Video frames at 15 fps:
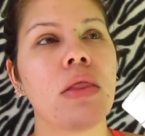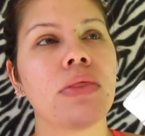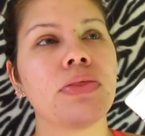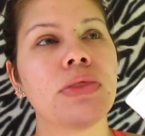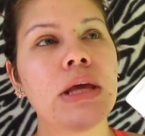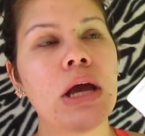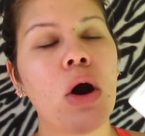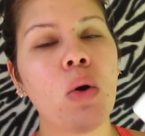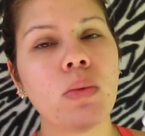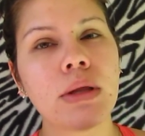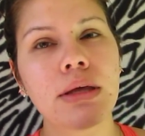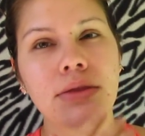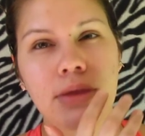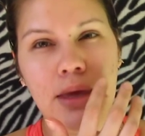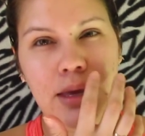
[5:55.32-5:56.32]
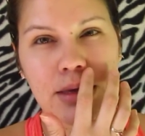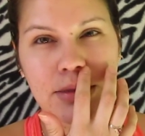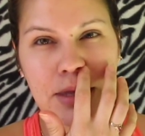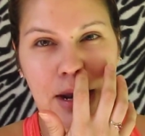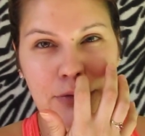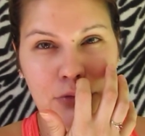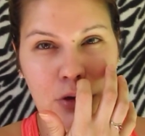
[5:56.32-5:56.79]
The only thing
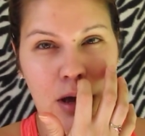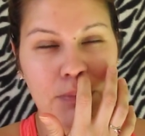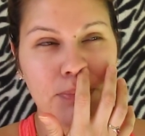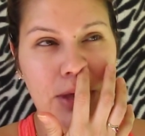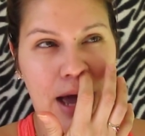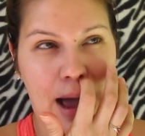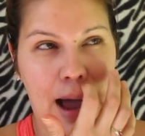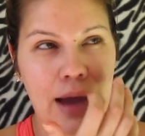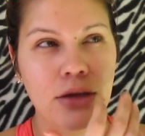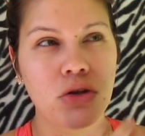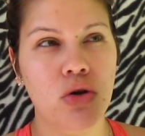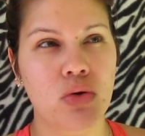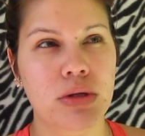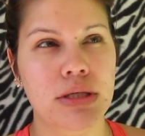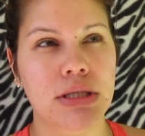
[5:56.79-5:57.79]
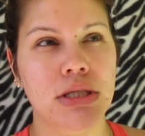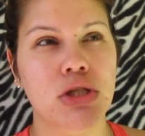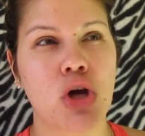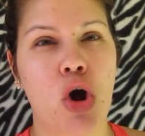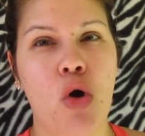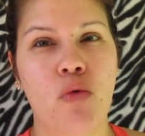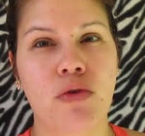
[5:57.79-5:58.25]
that I
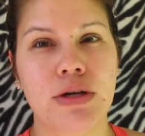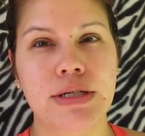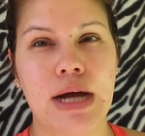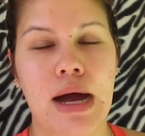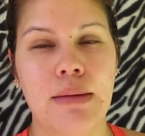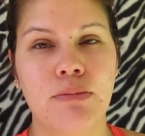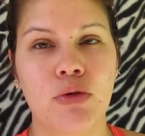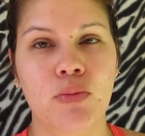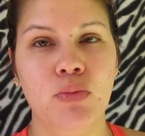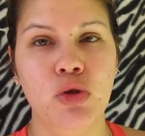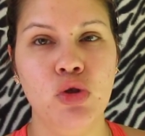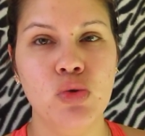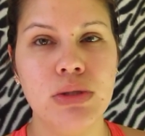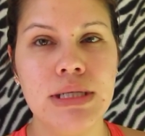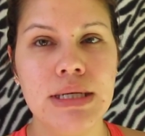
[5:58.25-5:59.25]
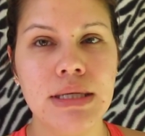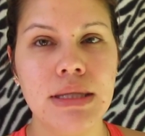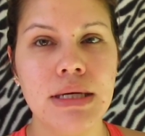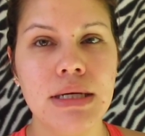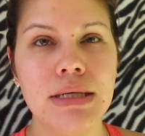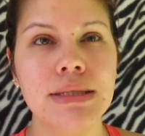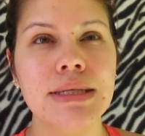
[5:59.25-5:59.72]
noticed over time from using
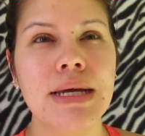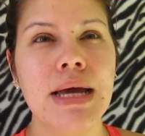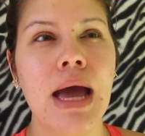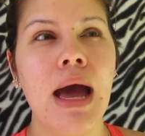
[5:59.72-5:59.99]
this,